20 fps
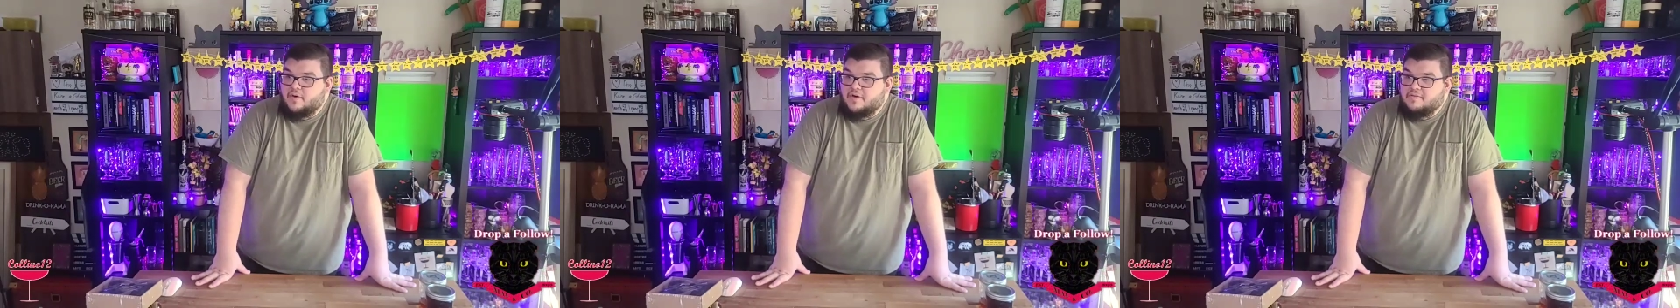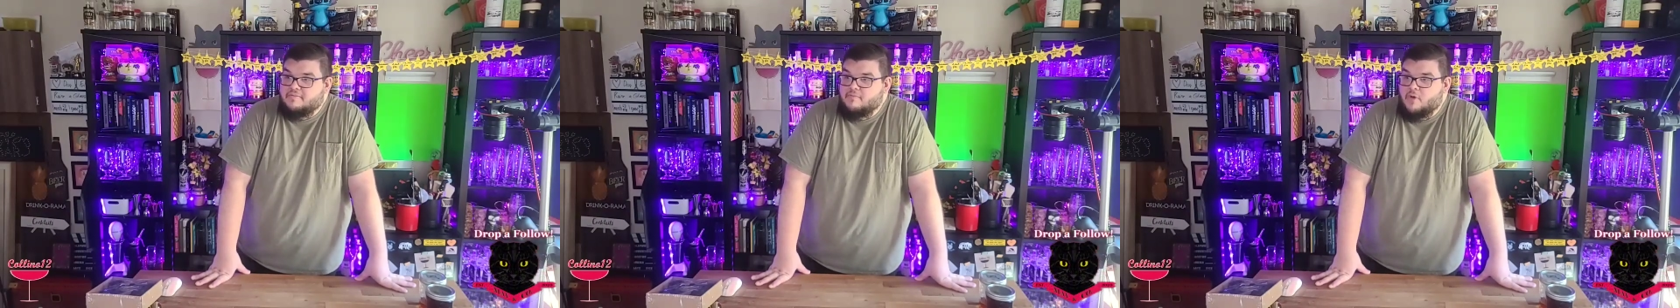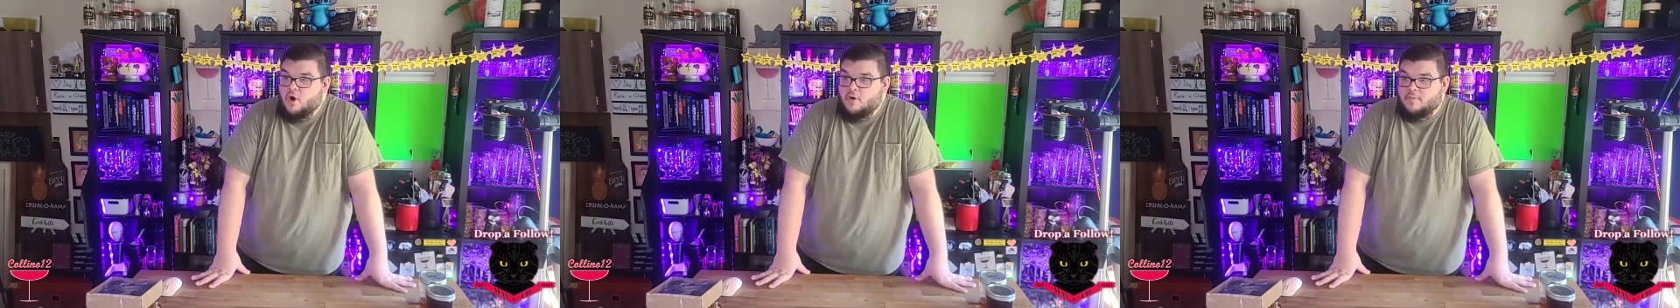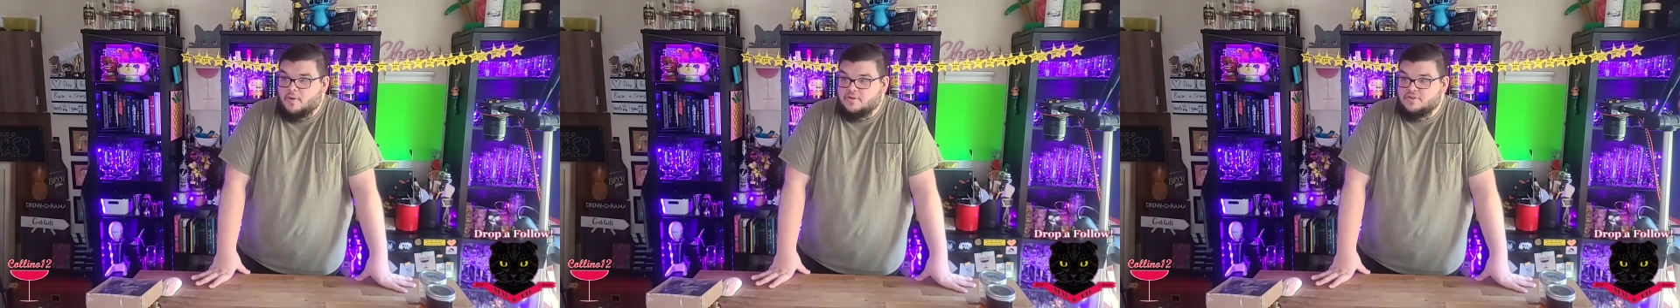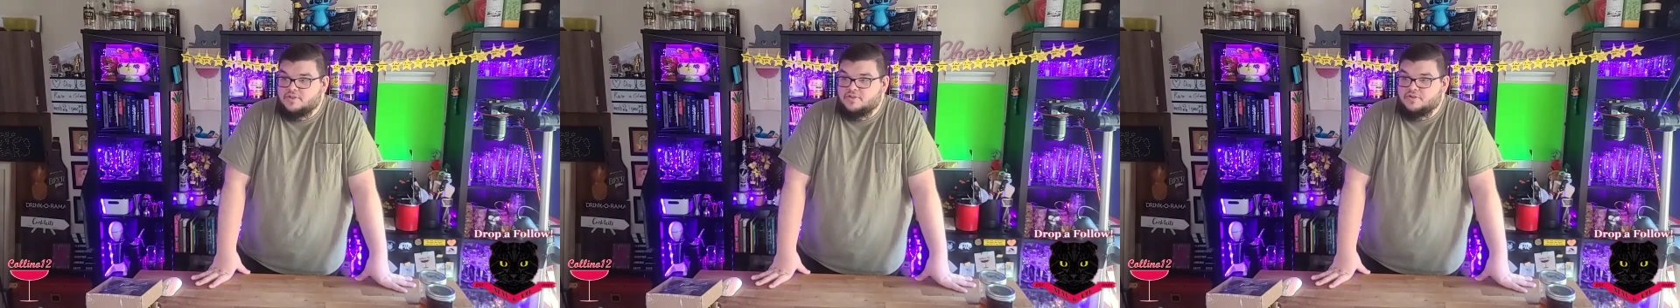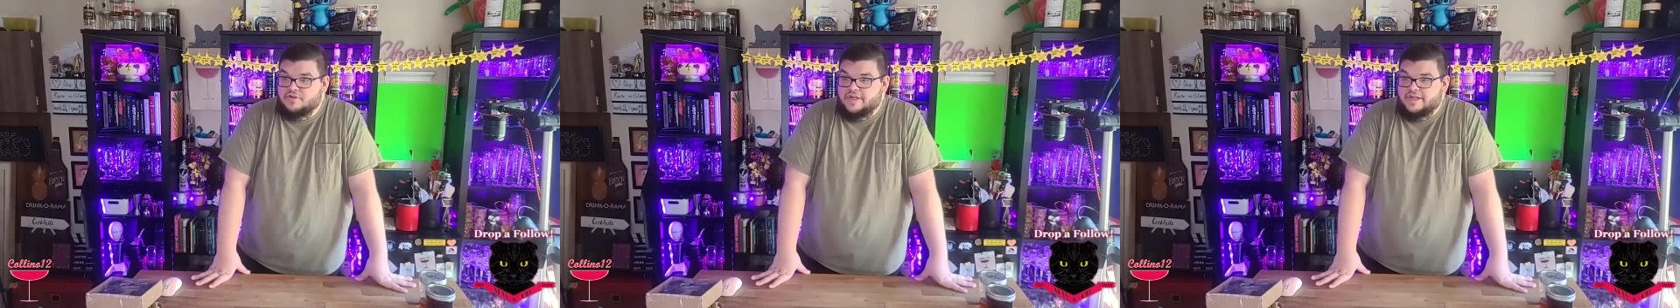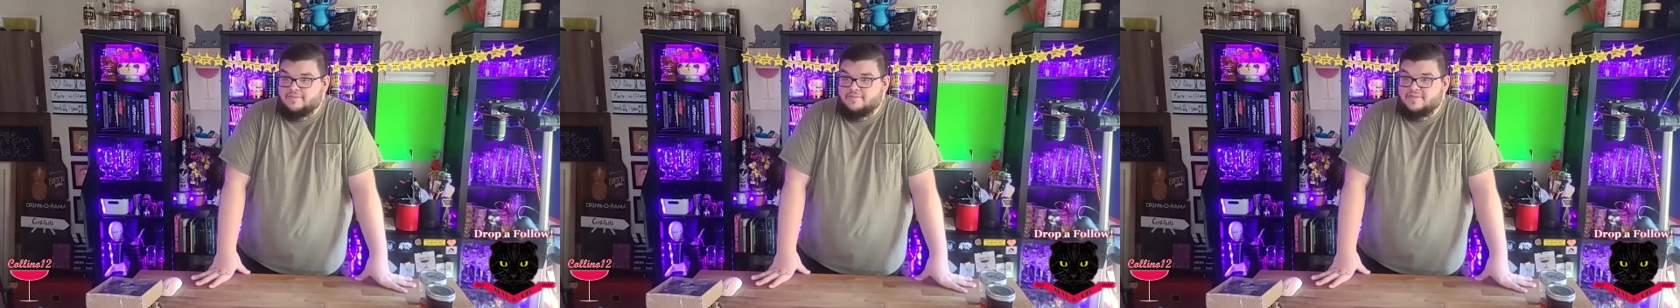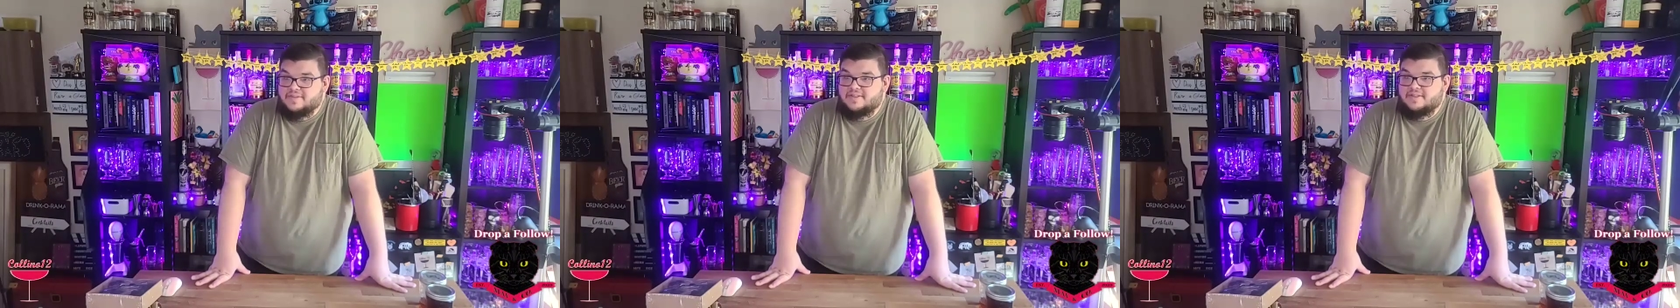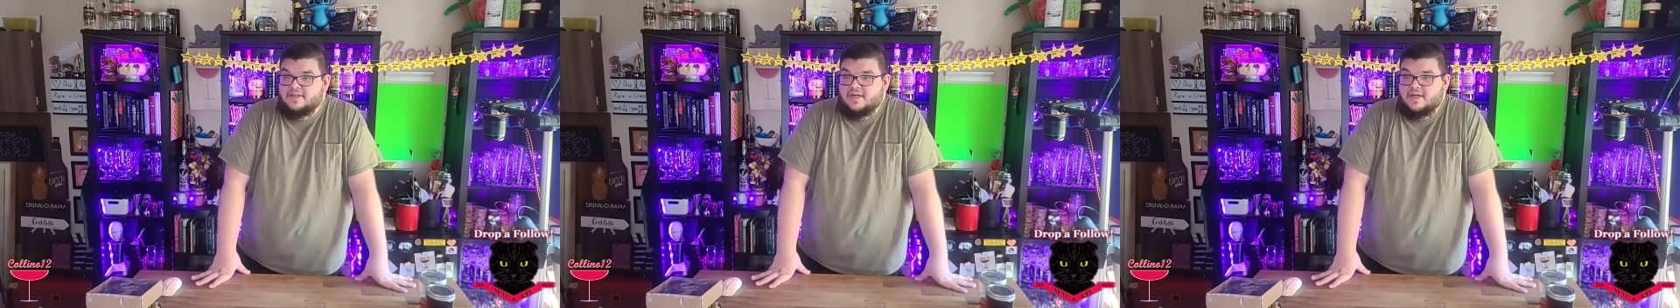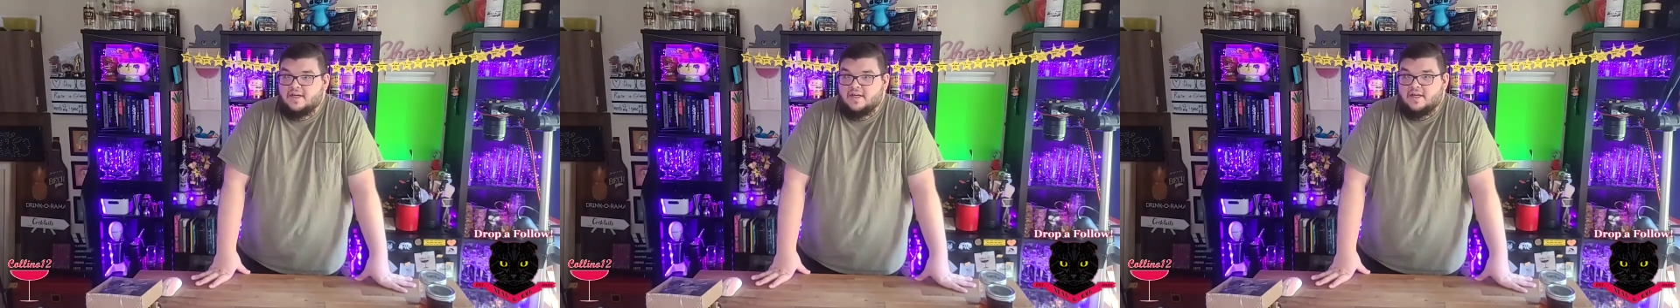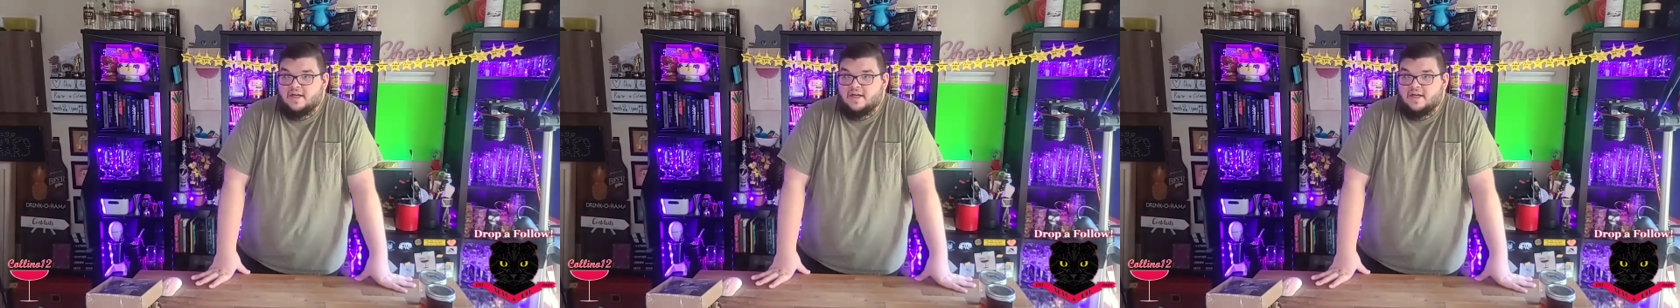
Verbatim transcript: with mobile streams,